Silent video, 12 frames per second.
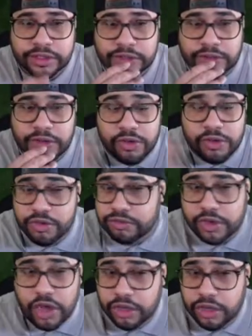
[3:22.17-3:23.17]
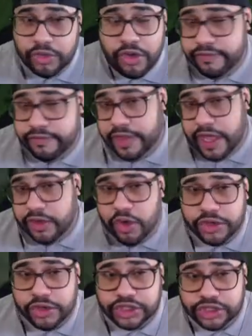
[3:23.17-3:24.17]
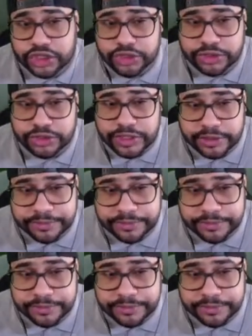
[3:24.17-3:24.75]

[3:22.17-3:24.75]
Oh, yeah, horse just shows up.